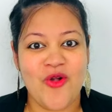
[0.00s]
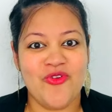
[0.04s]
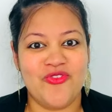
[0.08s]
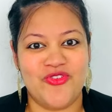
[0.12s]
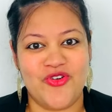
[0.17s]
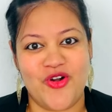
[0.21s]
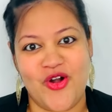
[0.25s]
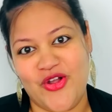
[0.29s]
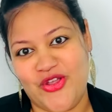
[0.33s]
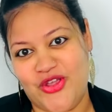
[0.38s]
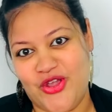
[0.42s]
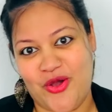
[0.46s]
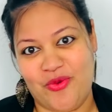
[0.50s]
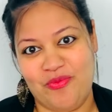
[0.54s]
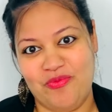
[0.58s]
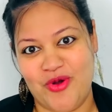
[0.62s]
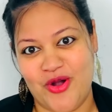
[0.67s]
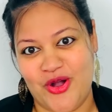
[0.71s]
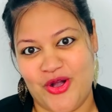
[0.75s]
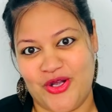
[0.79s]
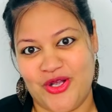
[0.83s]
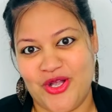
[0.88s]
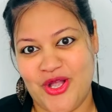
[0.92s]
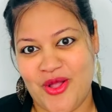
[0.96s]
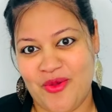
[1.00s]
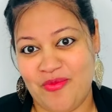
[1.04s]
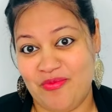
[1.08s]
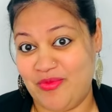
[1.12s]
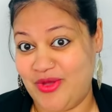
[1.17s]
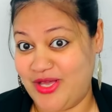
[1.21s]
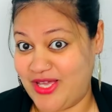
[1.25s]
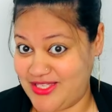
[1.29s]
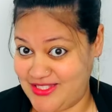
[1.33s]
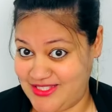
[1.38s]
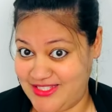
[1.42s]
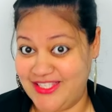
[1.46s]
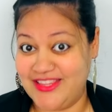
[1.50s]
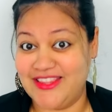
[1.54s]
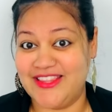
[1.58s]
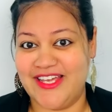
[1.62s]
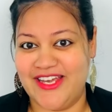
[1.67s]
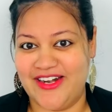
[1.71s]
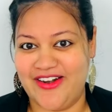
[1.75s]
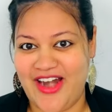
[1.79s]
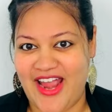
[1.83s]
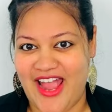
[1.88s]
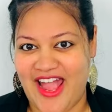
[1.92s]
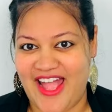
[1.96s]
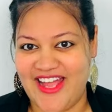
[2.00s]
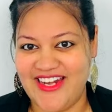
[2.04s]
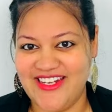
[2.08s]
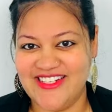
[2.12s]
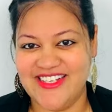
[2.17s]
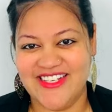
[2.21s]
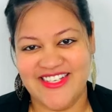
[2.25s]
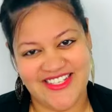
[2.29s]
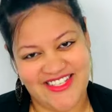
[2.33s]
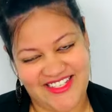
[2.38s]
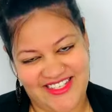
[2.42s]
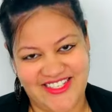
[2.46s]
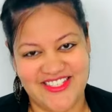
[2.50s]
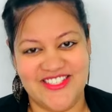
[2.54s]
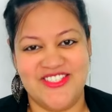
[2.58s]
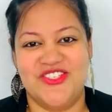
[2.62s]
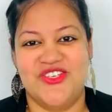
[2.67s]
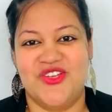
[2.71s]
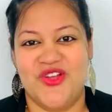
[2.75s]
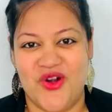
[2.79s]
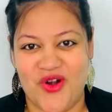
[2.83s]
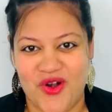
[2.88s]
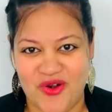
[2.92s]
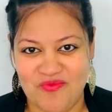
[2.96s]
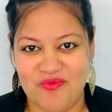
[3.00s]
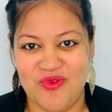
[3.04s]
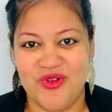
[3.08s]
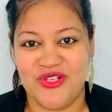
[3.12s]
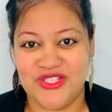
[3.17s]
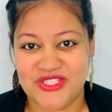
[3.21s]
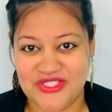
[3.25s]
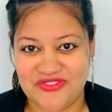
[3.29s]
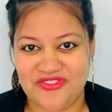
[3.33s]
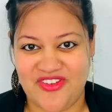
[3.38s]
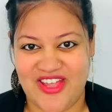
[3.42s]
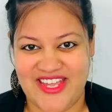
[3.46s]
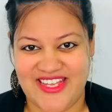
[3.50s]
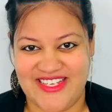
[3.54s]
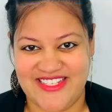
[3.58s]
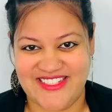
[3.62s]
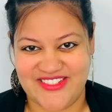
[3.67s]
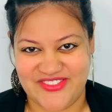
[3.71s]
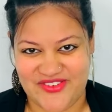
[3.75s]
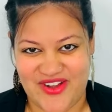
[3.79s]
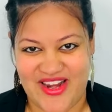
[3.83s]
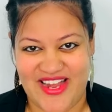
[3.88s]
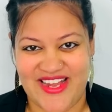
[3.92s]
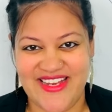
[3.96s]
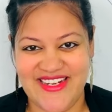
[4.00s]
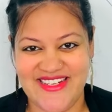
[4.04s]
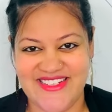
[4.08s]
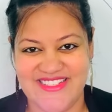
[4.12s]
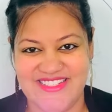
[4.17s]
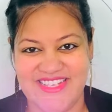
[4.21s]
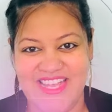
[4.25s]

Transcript: for your book, because in their hand is your book's fate, right?